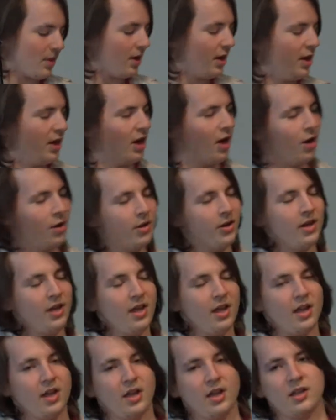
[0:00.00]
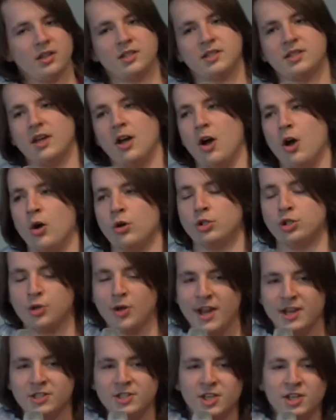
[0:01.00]
You know, so
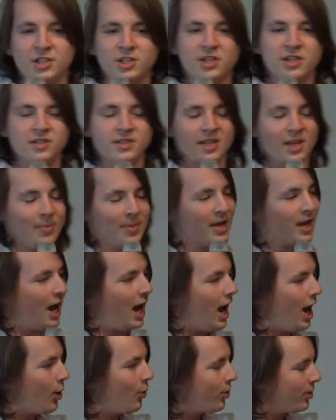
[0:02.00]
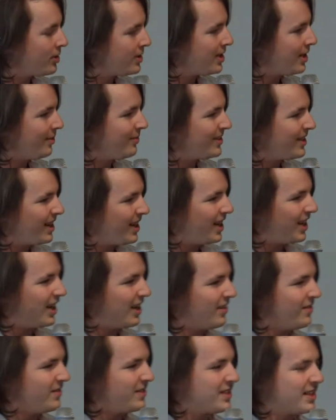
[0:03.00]
transitions can be awkward
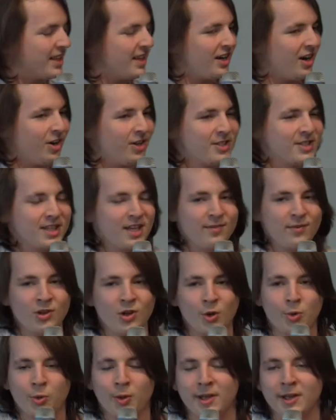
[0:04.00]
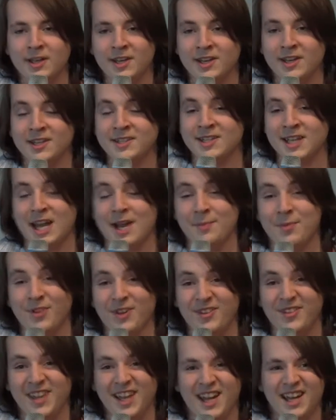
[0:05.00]
sometimes, and I'll just give you a quick
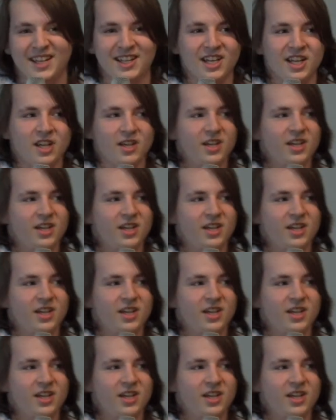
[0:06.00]
example of that.